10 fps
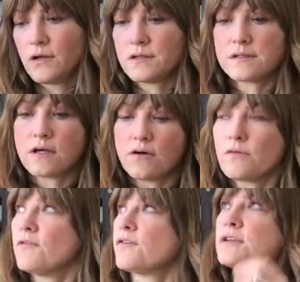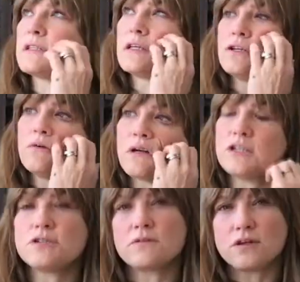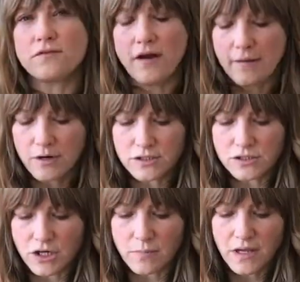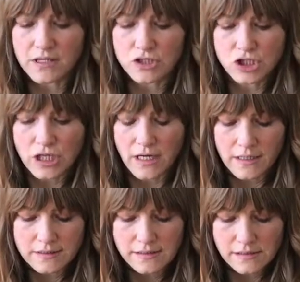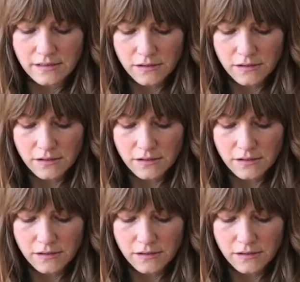So the first thing that you want to do with your fabric strip is just